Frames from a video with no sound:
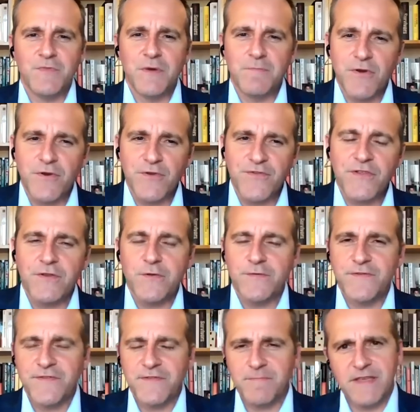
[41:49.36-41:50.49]
The person
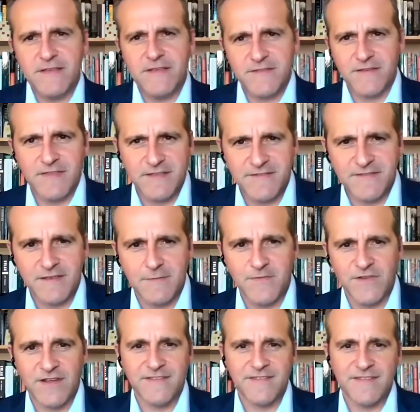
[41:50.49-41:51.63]
who speaks on these
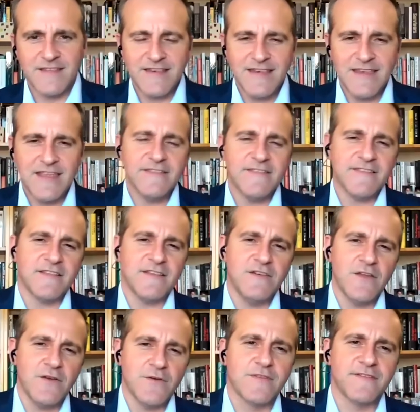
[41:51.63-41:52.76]
subjects needs to
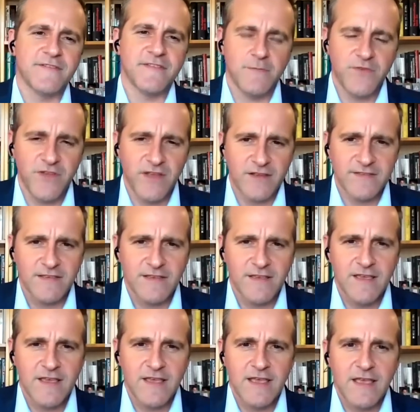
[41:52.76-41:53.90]
know the subjects.
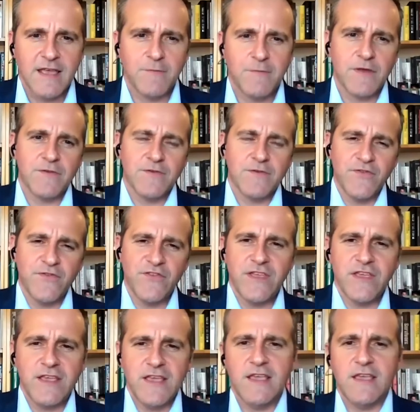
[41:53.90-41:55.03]
And whether
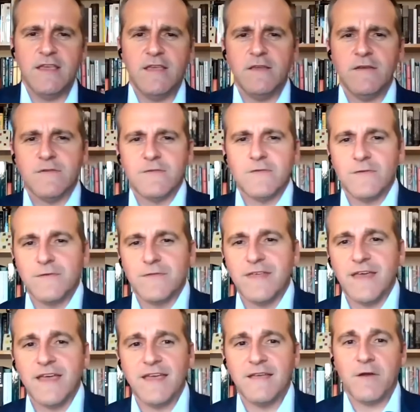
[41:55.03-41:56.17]
she, he, or
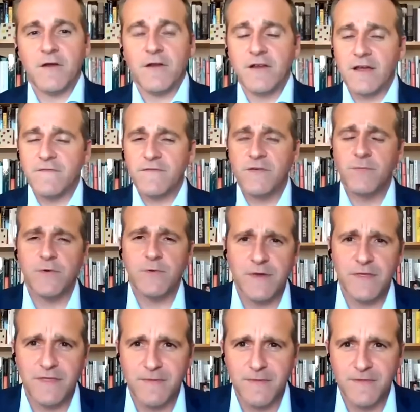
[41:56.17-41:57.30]
they are comfortable
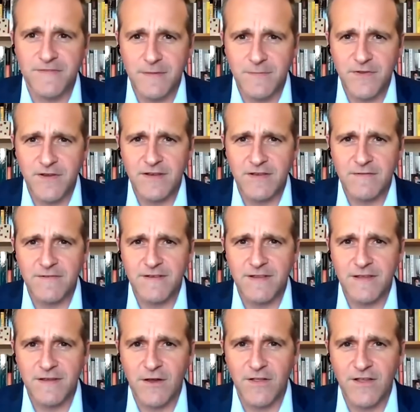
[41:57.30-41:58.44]
with the subject of
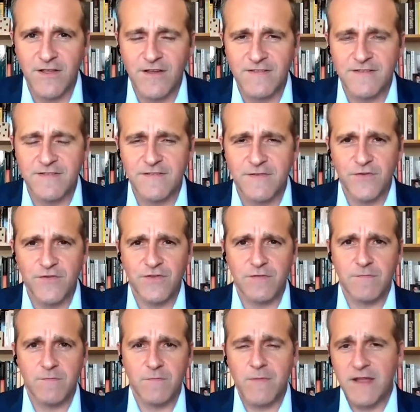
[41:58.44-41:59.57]
Holocaust
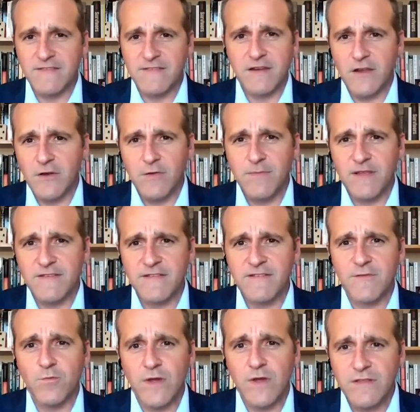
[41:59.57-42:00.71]
distortion remains unknown, because
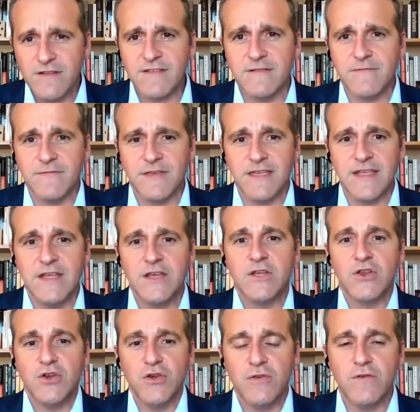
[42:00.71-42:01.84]
it's a relatively
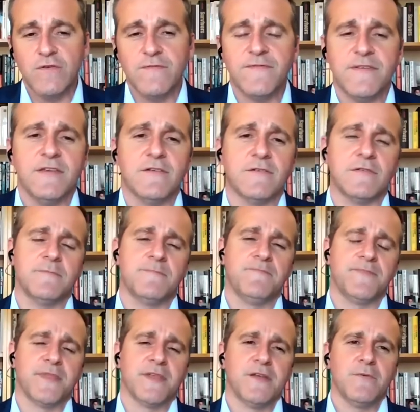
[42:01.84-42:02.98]
new field.
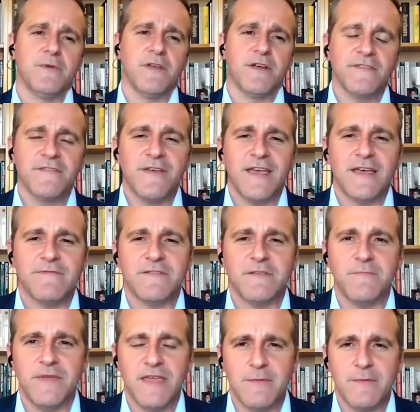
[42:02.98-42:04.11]
We also have to